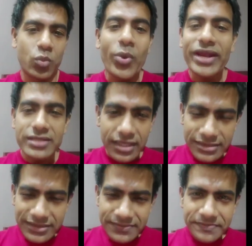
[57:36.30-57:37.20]
well
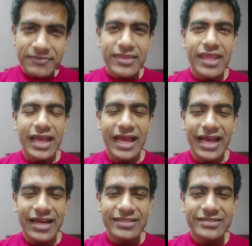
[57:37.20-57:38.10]
done,
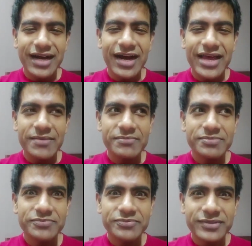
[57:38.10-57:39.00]
and I am
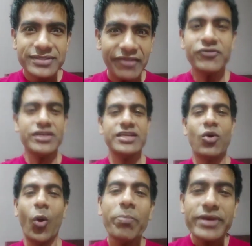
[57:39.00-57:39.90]
definitely
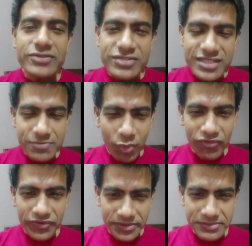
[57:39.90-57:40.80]
hoping to see more
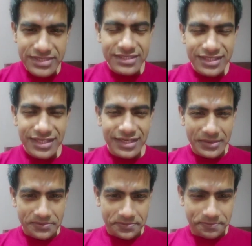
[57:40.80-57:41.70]
films.
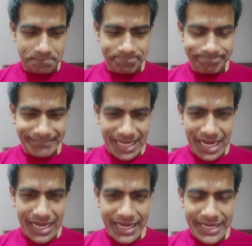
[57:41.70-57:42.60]

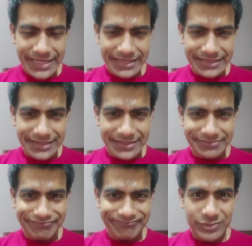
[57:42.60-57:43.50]
I
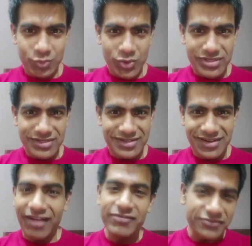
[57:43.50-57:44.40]
would
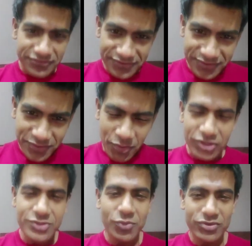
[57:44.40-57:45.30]
love to
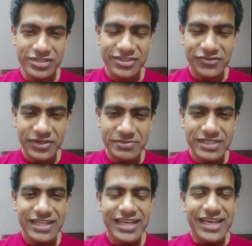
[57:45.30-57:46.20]
watch more such
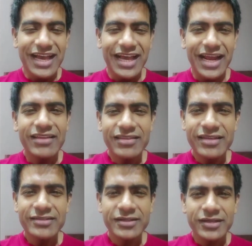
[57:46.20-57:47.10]
films. And I
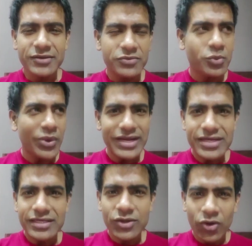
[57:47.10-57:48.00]
think, well
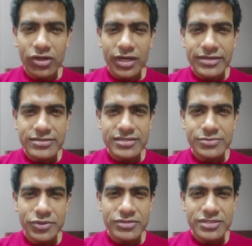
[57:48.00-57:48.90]
done, organizers,
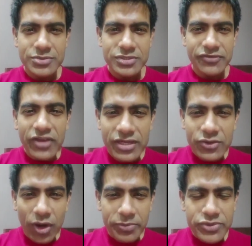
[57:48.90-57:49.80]
because this was a very
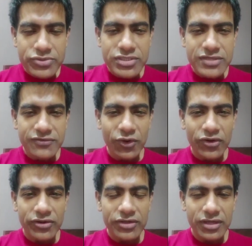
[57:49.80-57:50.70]
good opportunity
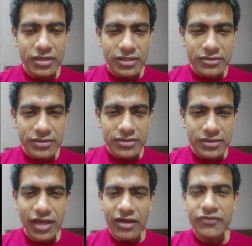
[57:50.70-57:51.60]
for
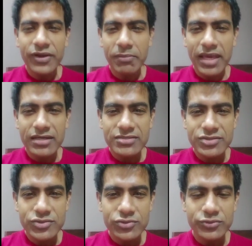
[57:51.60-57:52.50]
young
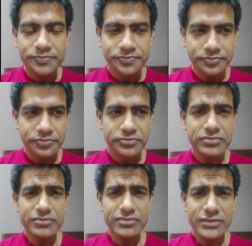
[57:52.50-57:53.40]
filmmakers
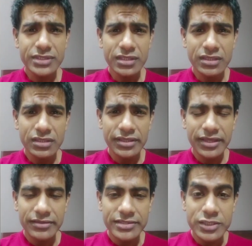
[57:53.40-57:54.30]
to
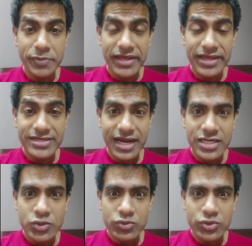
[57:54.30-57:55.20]
display their
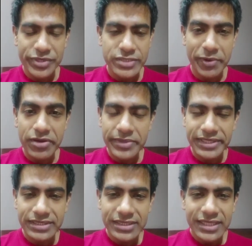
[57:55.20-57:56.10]
talent, to
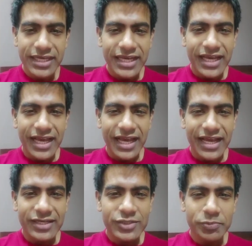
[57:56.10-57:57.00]
experiment,
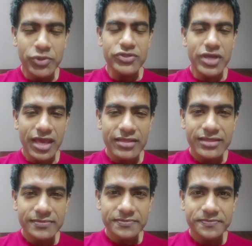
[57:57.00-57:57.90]
and to put
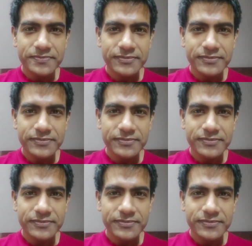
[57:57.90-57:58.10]
together